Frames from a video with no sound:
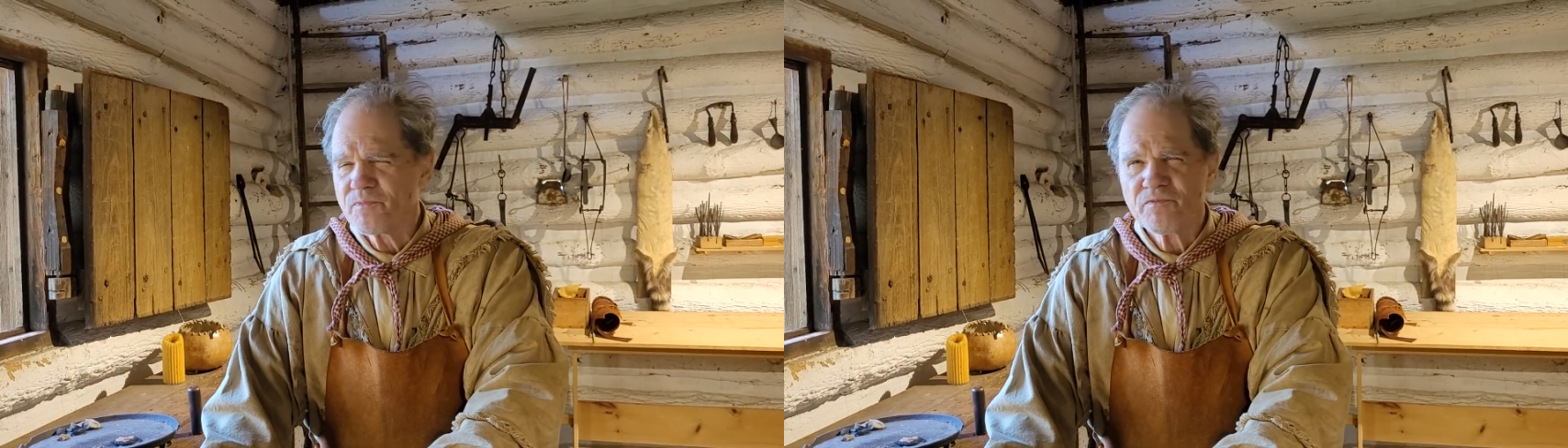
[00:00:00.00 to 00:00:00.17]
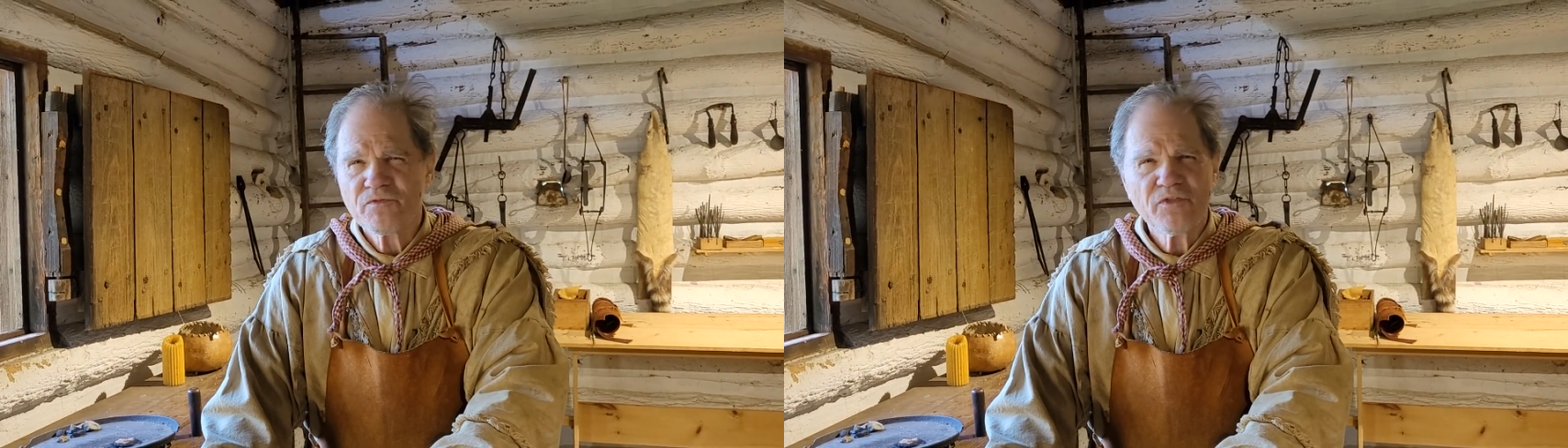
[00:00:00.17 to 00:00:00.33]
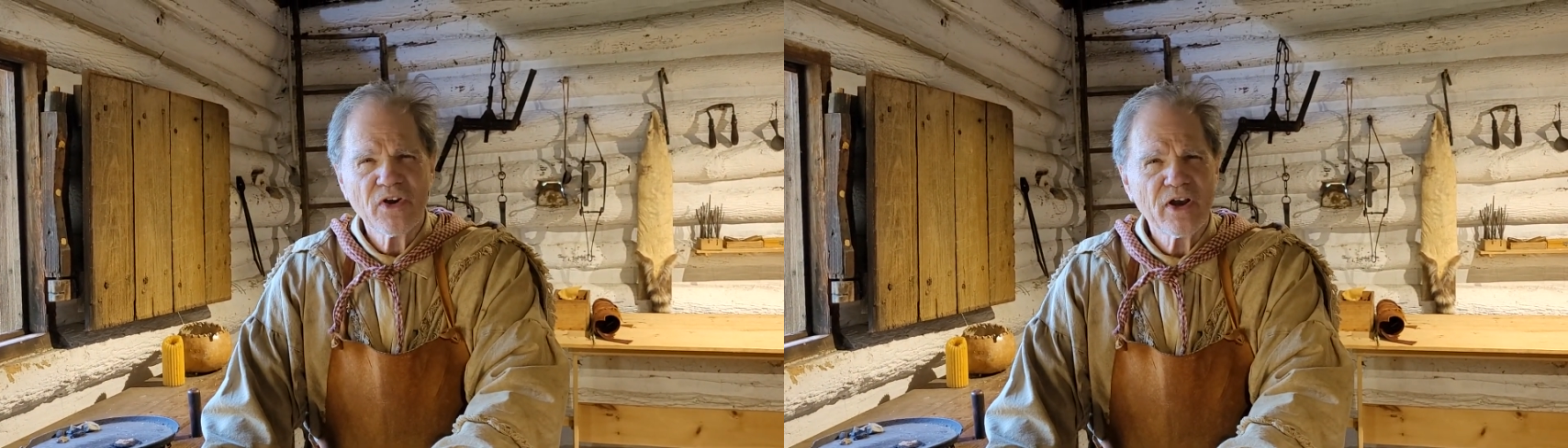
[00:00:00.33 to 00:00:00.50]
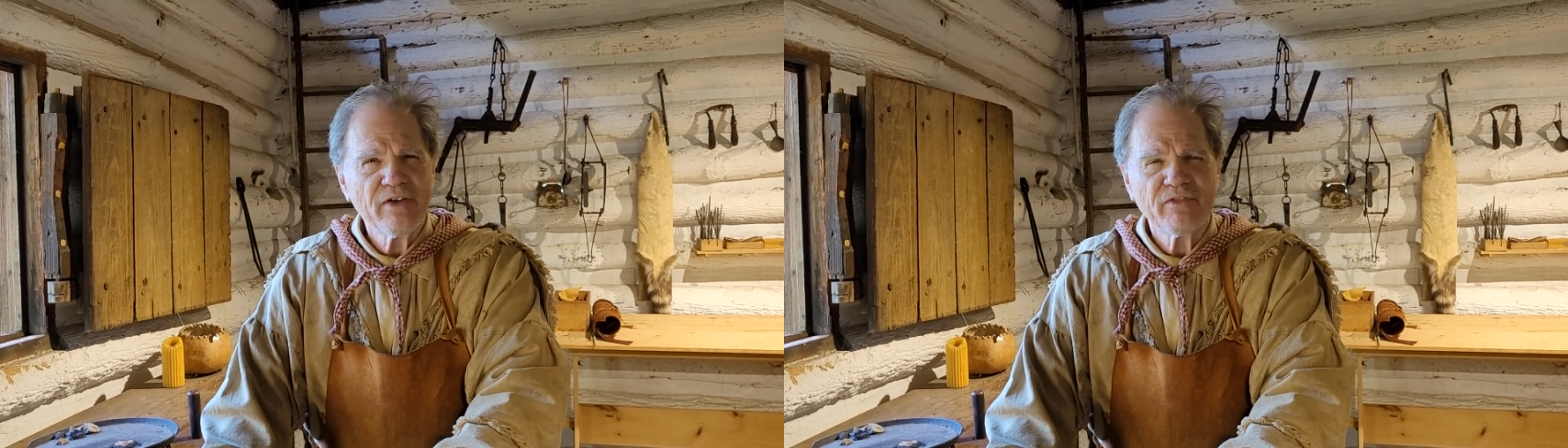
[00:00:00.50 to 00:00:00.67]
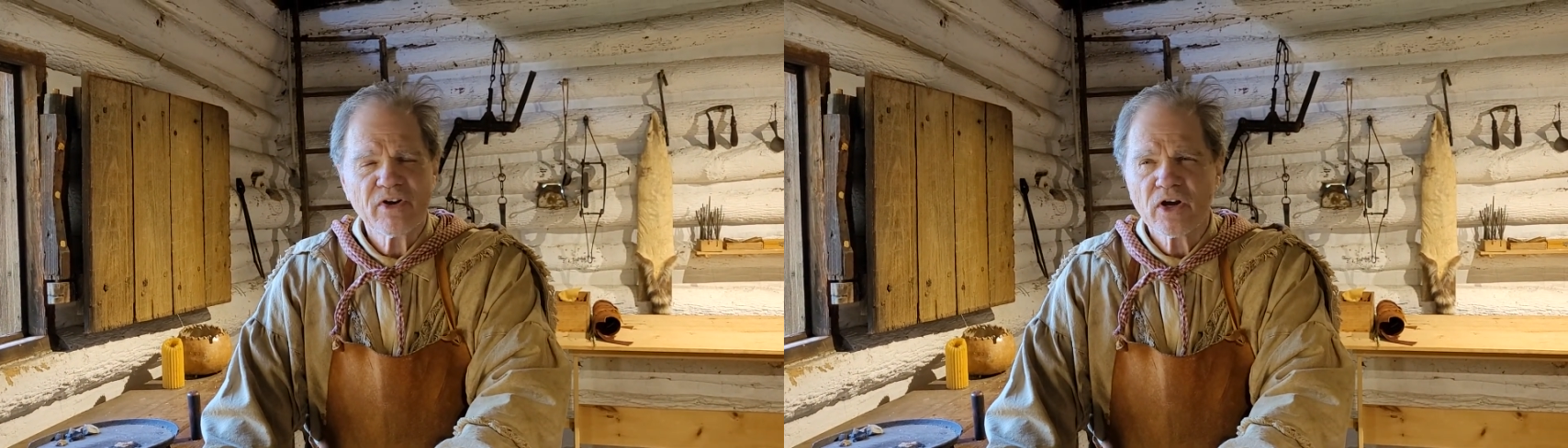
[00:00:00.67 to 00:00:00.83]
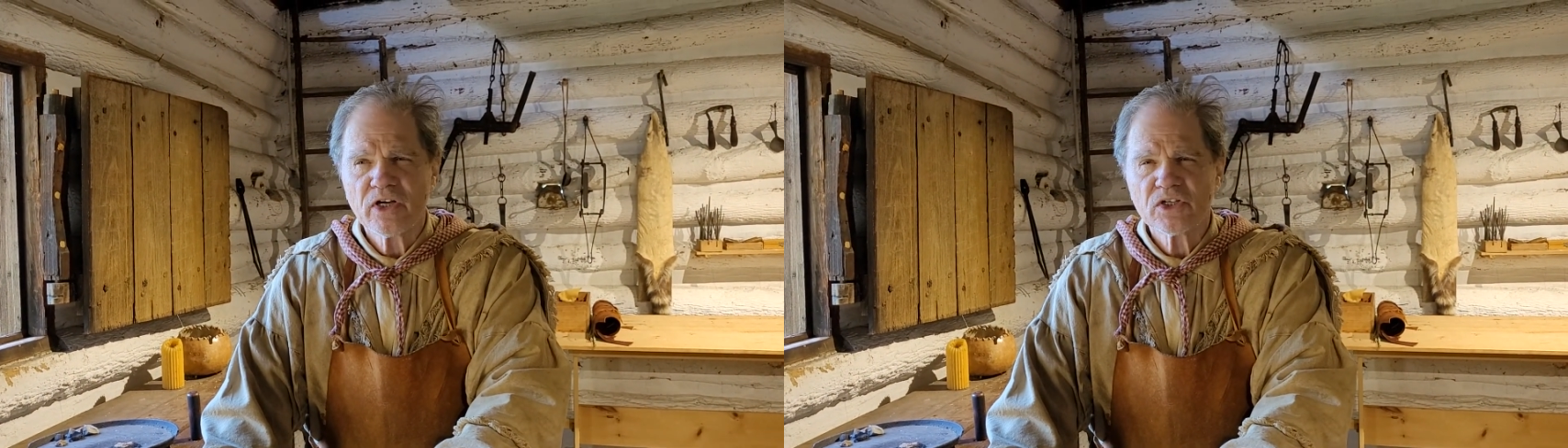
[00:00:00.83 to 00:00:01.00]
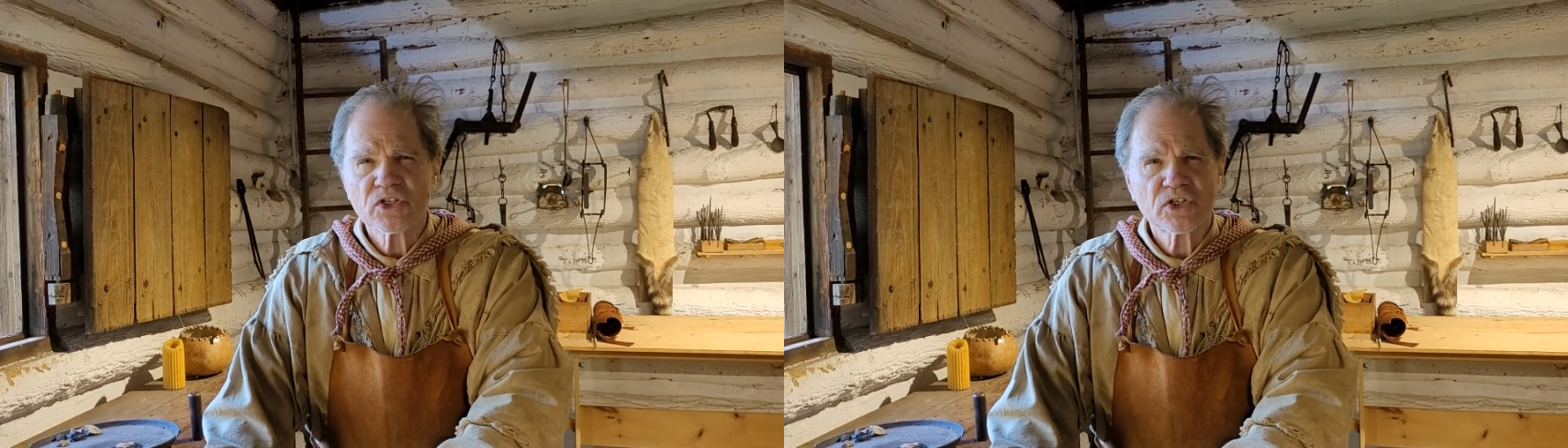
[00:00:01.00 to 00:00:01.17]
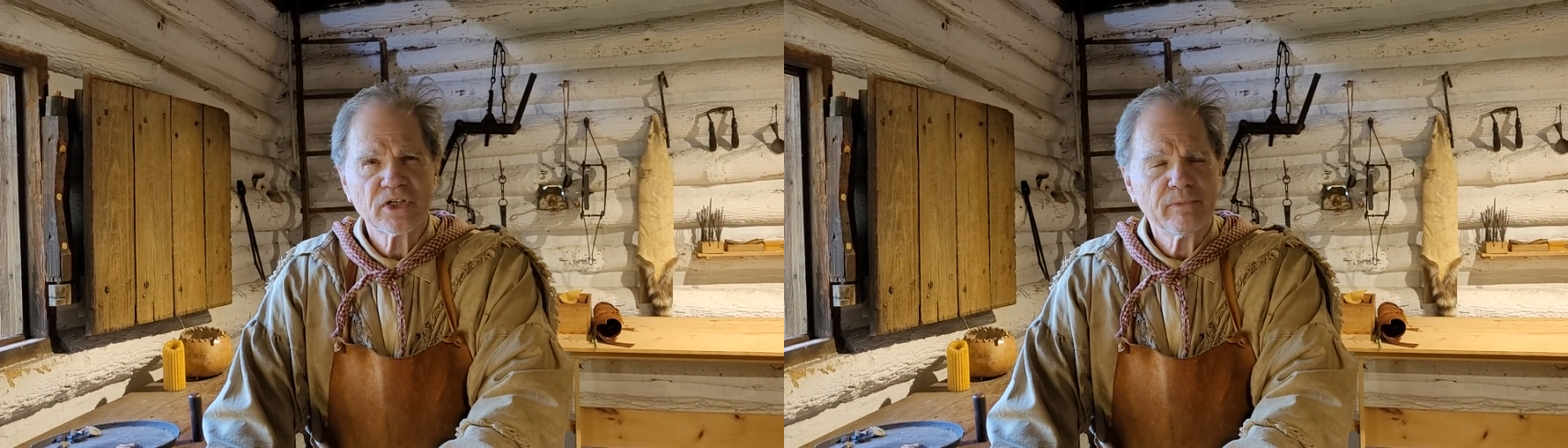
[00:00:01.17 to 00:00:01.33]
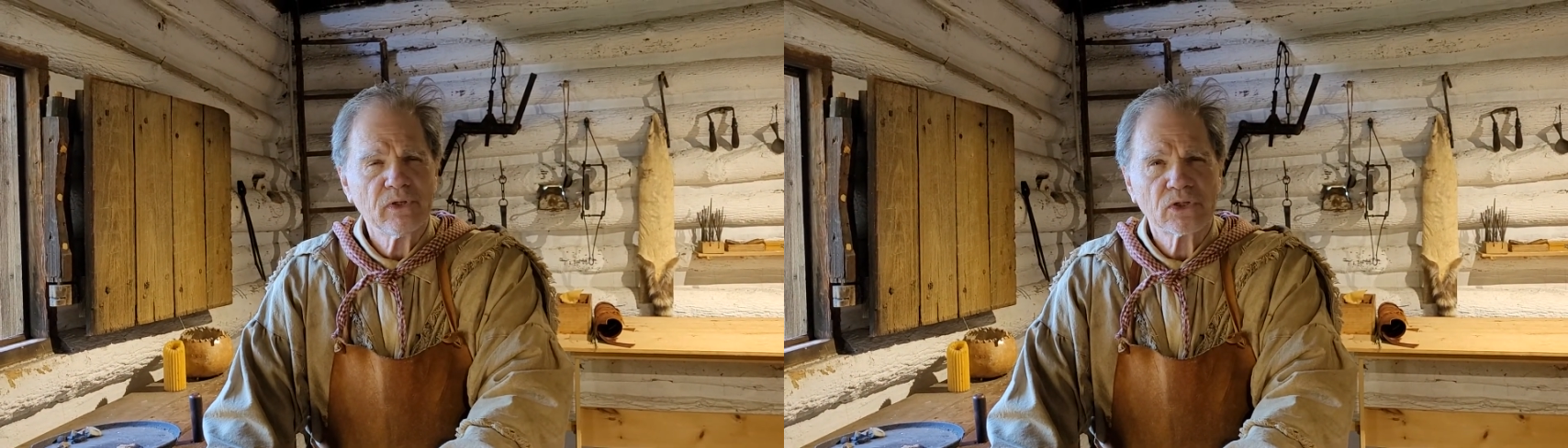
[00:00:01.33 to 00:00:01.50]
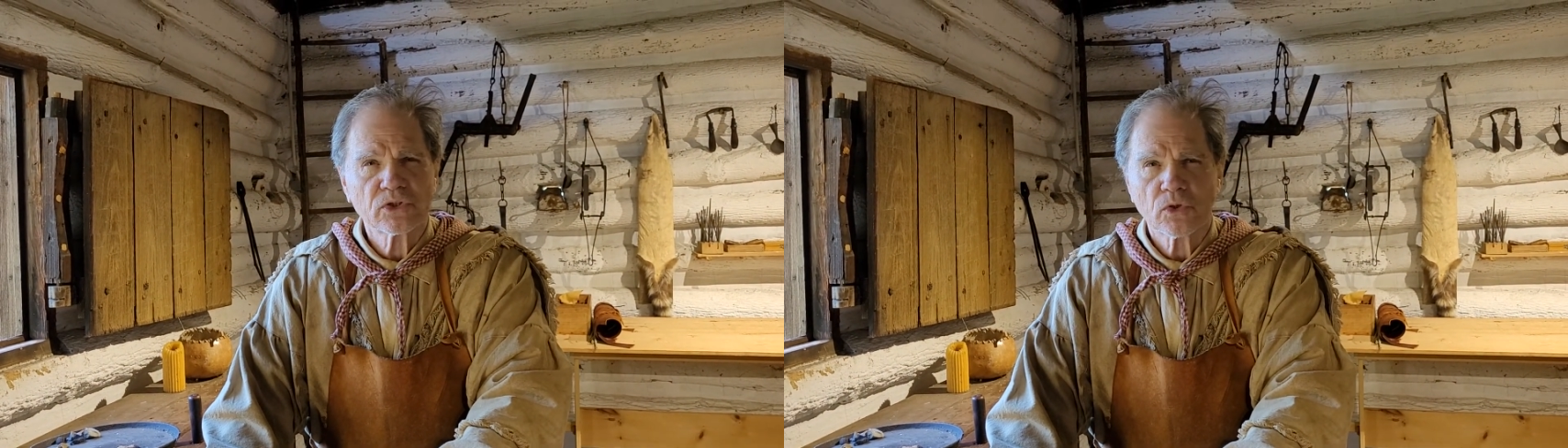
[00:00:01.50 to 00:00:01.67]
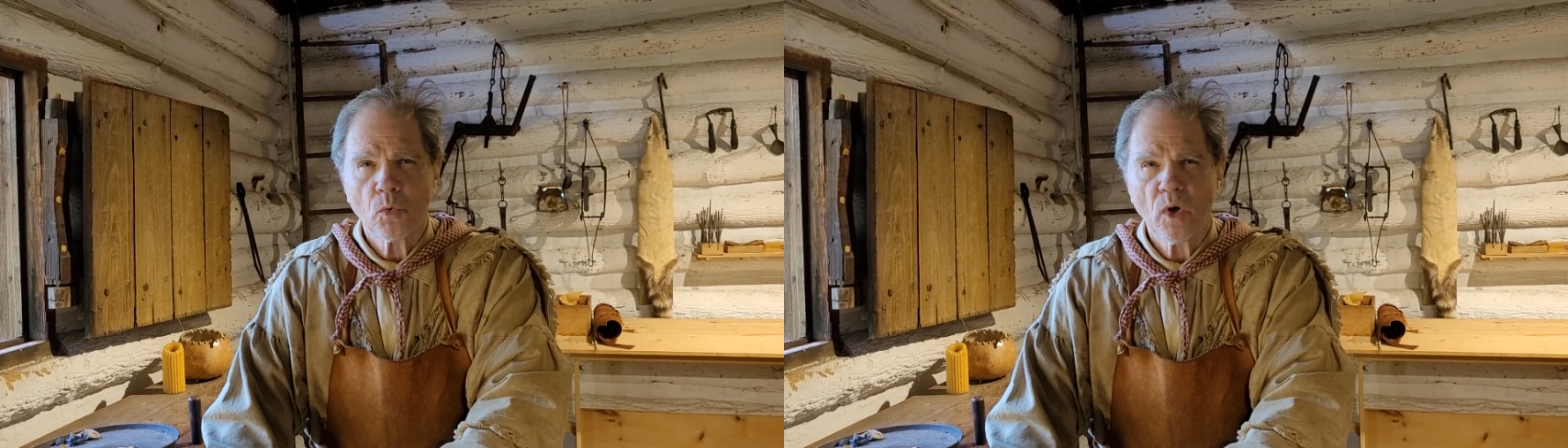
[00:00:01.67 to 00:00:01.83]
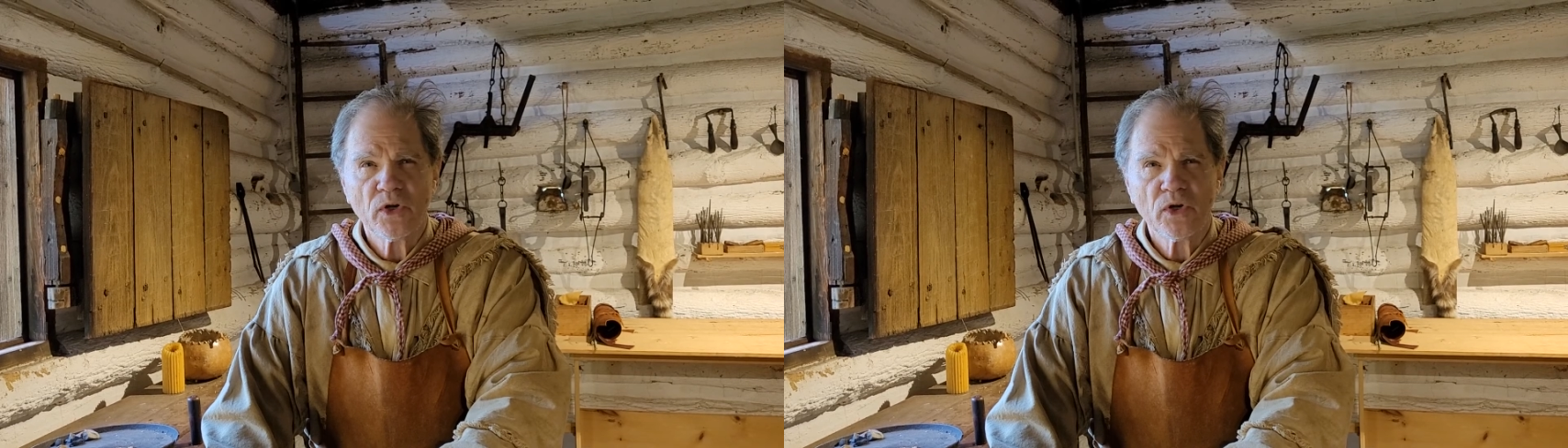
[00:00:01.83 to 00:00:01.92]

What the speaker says: very, very similar to what